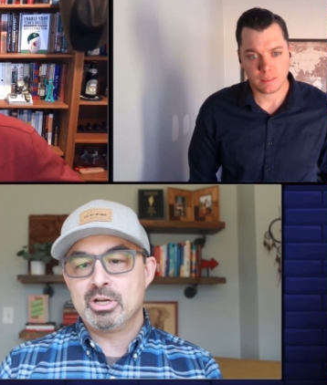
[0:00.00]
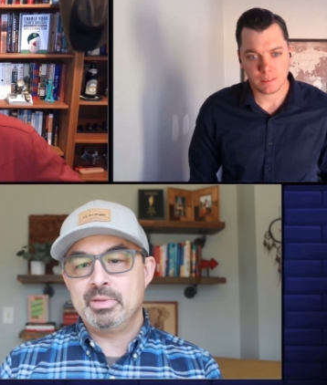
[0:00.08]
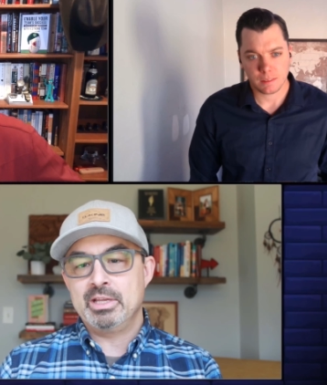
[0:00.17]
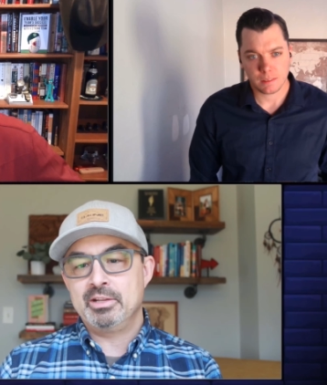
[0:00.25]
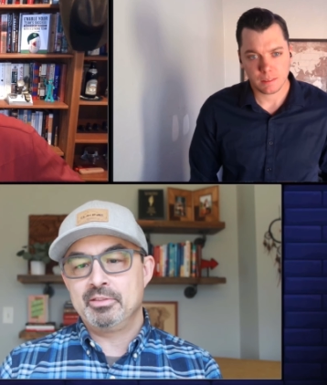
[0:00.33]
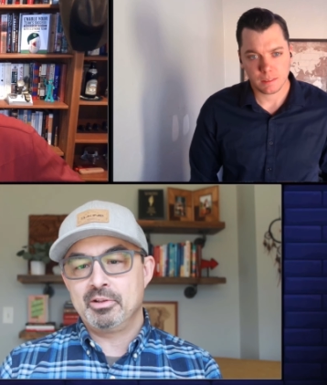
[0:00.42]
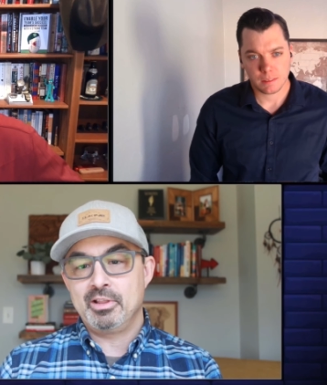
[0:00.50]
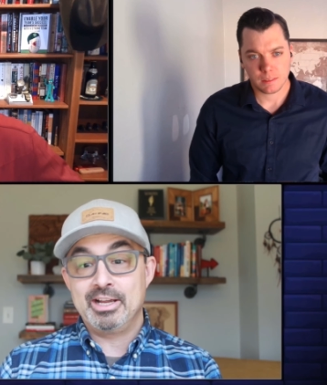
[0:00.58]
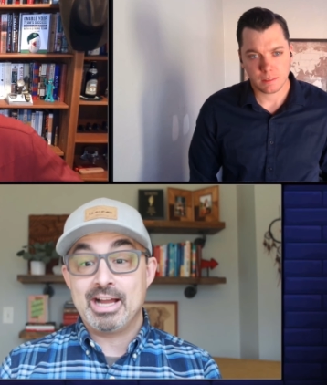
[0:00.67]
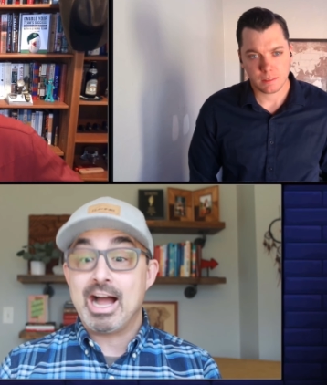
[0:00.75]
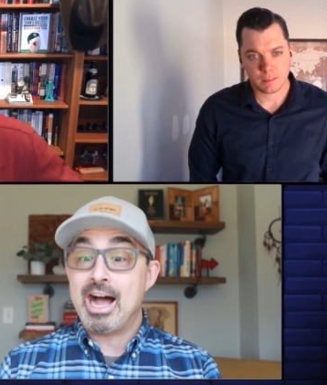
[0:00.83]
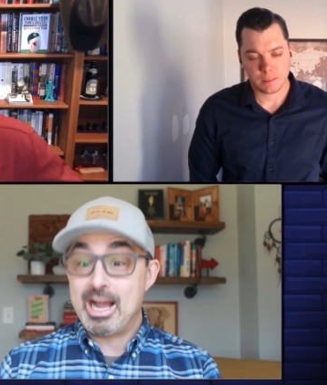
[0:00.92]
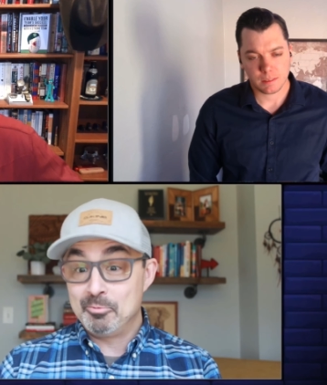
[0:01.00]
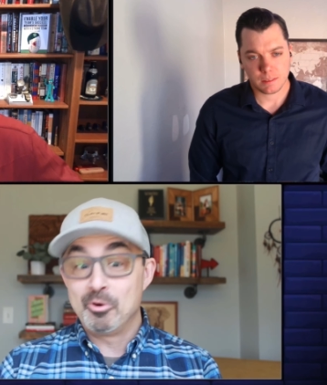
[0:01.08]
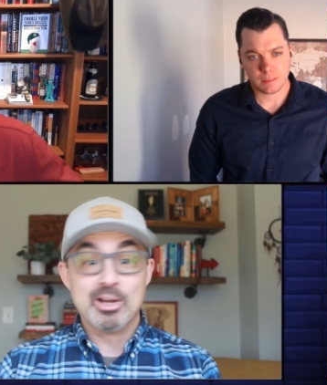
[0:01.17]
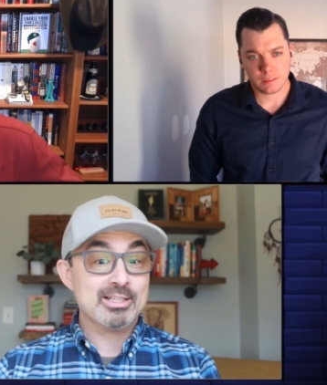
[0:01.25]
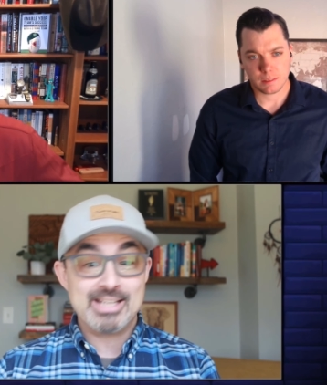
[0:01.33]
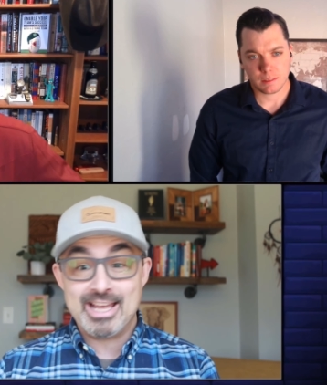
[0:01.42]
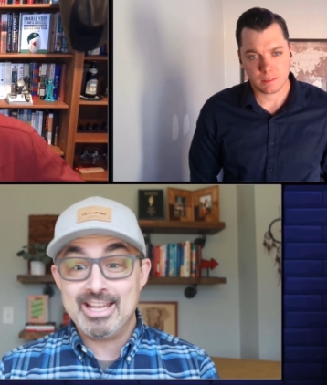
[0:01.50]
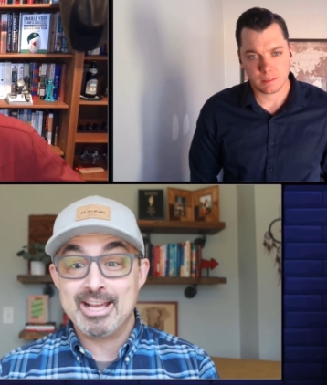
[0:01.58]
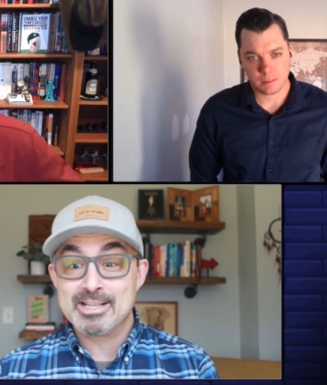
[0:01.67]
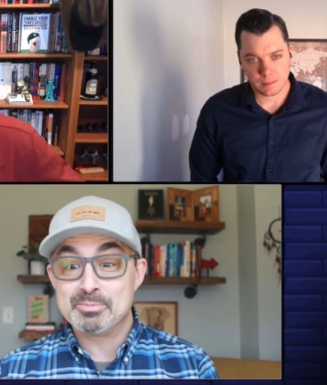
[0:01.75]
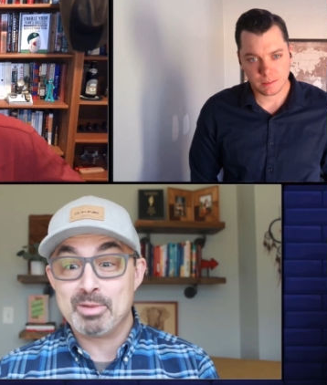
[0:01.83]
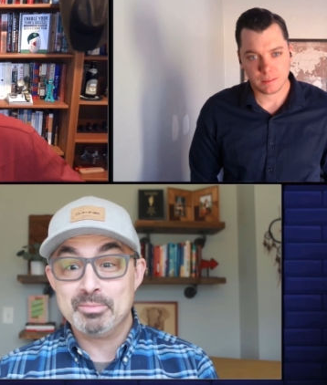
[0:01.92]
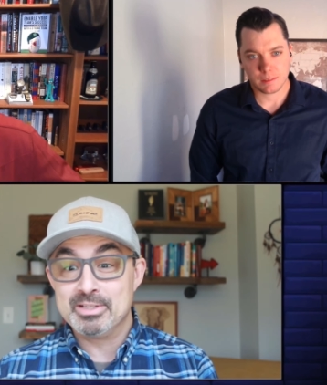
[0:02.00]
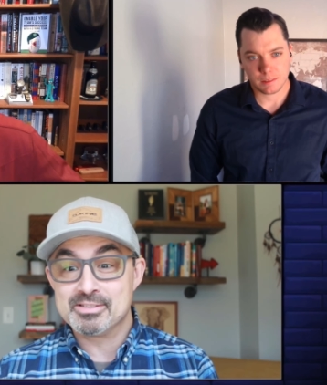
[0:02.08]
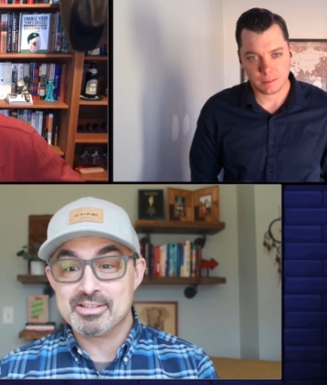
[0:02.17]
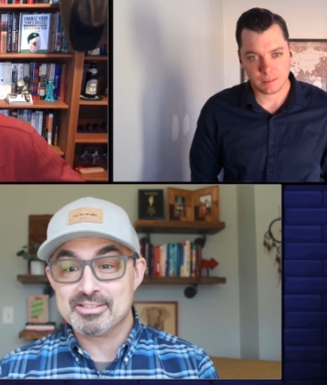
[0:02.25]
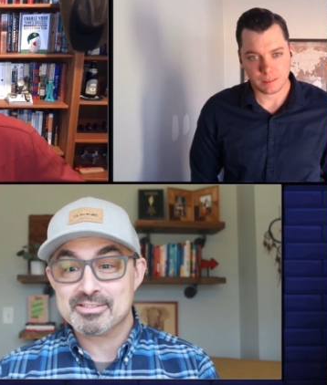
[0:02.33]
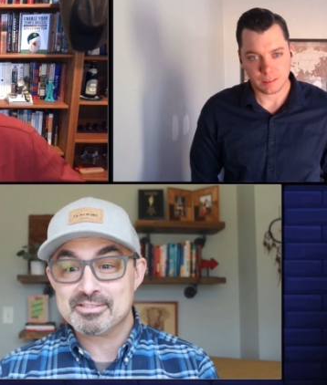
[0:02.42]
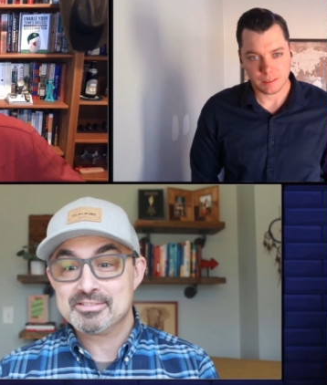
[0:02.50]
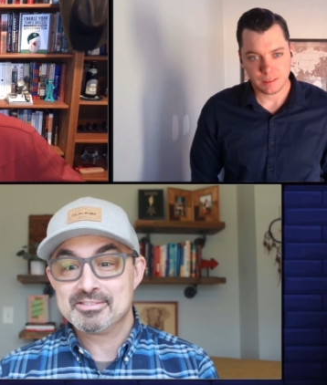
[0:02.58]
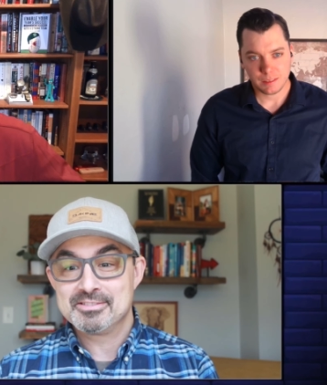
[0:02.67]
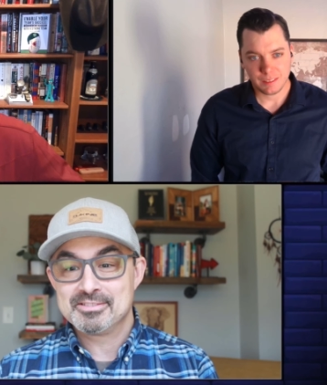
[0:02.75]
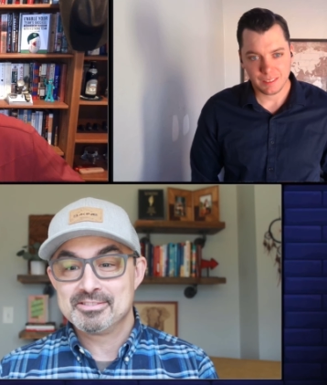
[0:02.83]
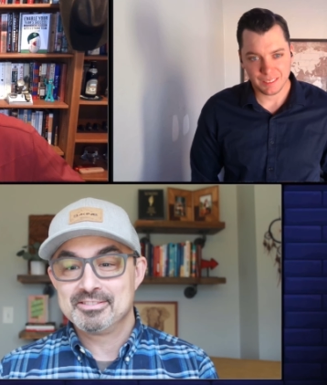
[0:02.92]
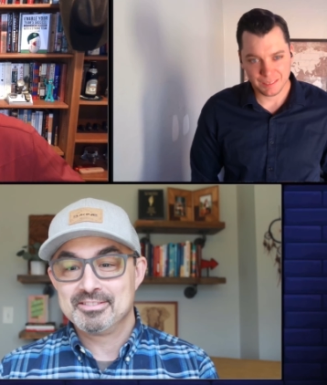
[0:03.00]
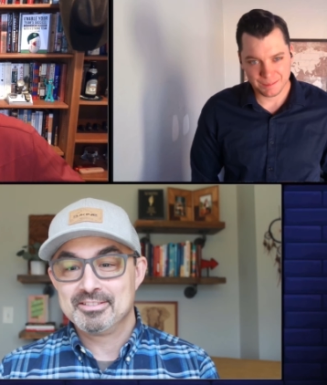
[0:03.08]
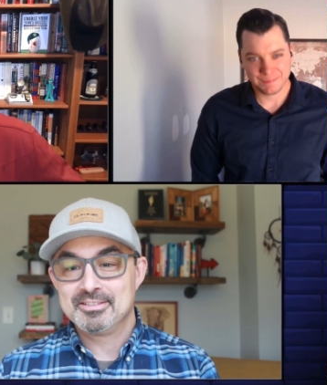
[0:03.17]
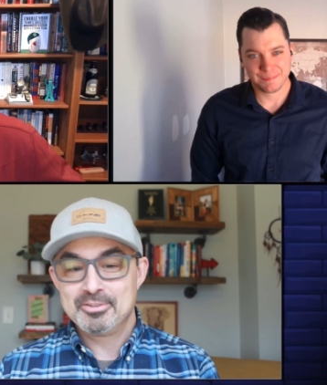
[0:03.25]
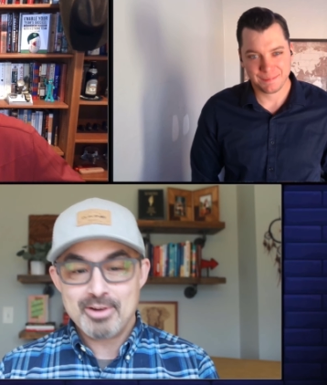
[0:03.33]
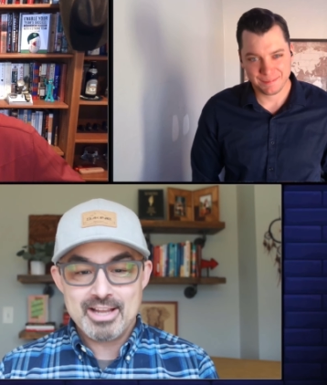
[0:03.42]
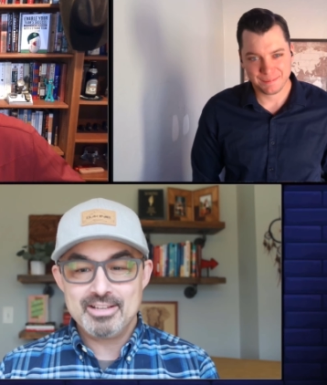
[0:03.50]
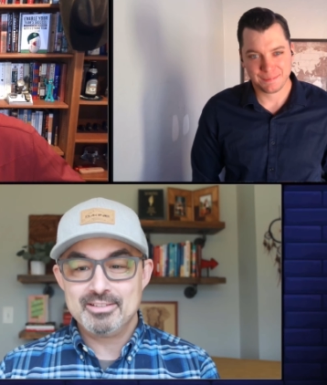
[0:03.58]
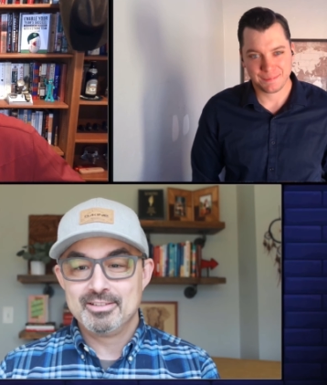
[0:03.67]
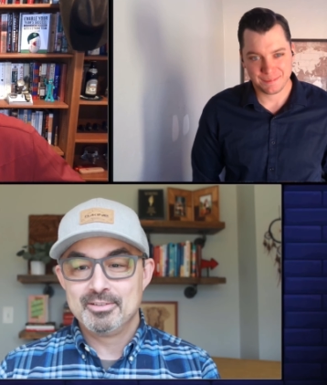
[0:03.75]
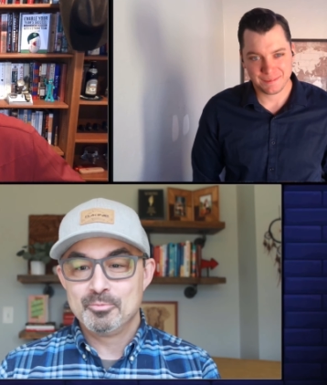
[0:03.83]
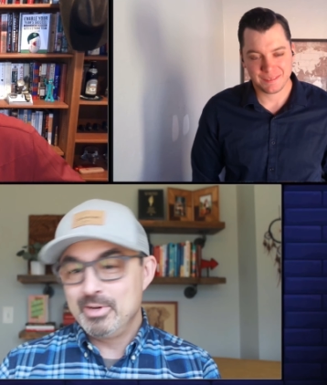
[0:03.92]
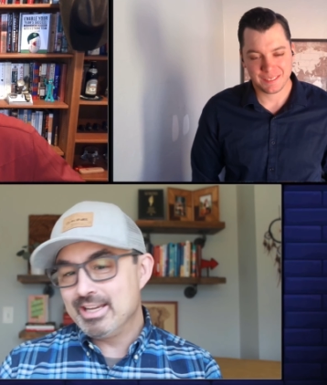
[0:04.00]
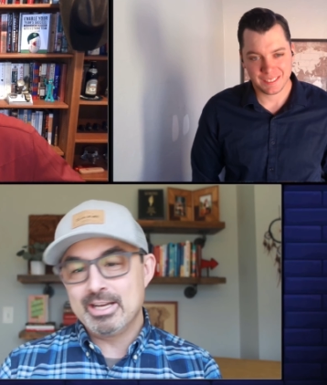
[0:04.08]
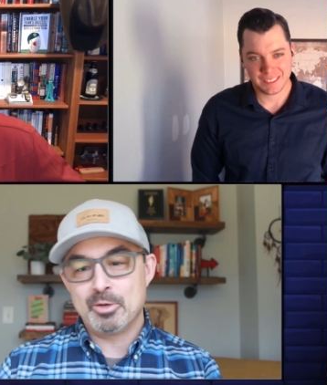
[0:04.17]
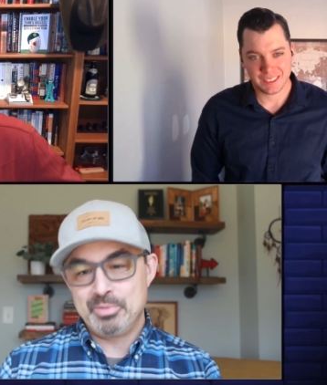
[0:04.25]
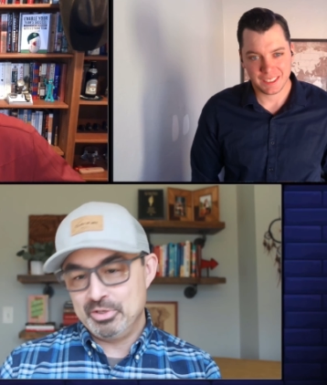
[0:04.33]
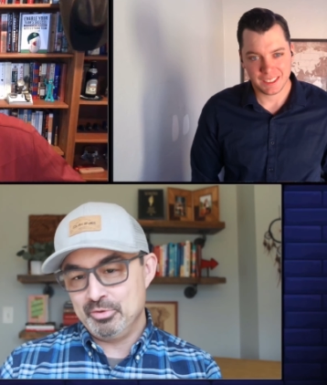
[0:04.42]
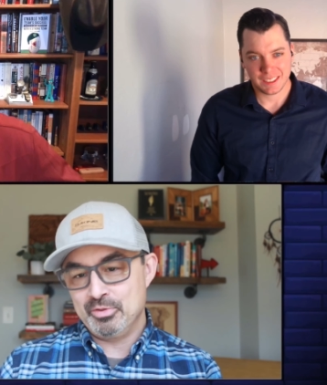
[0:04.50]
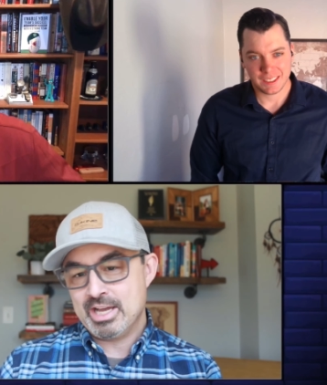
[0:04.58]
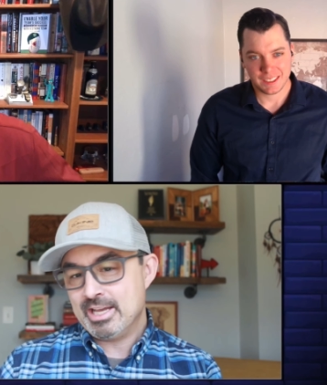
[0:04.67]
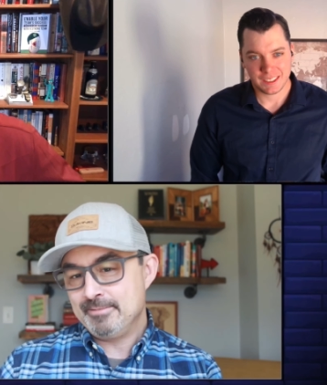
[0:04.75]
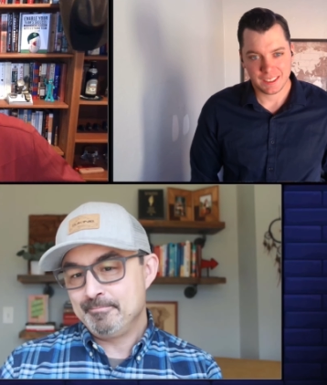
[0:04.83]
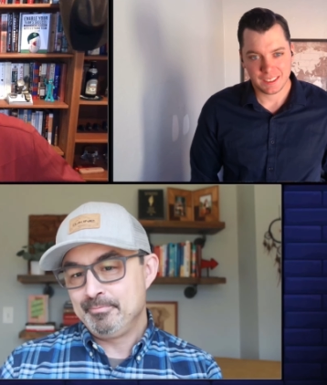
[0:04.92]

Speaker 1: in and they're like, I want to 10x my business. Great. We can help you do that.